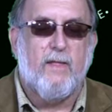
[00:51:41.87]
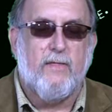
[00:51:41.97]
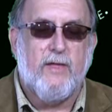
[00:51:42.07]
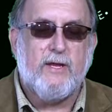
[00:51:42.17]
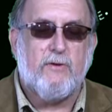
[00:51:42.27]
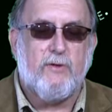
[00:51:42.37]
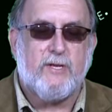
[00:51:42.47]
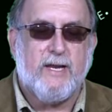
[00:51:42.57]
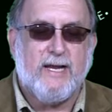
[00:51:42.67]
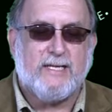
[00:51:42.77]
These are the
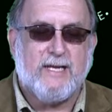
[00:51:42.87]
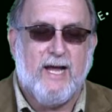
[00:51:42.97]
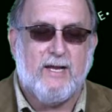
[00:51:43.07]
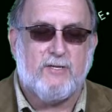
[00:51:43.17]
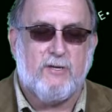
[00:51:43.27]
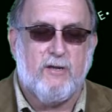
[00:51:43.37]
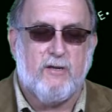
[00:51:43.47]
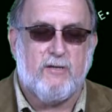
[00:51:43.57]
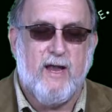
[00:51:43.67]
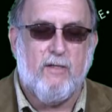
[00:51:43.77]

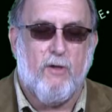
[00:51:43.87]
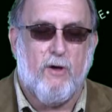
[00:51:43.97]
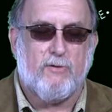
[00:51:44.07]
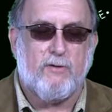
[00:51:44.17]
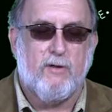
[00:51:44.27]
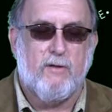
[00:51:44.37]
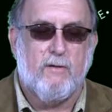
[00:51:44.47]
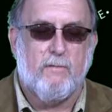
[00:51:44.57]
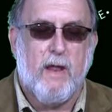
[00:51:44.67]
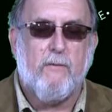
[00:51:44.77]
state laws.
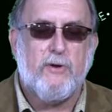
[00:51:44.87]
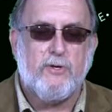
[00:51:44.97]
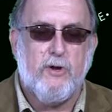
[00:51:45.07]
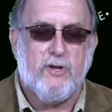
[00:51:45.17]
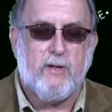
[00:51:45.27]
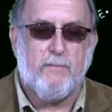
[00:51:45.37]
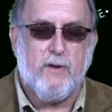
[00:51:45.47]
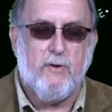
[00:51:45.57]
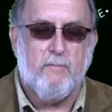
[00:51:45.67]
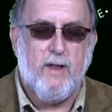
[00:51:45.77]
Well, I want to show you something
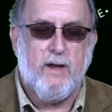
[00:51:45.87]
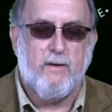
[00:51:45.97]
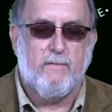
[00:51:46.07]
here in a minute.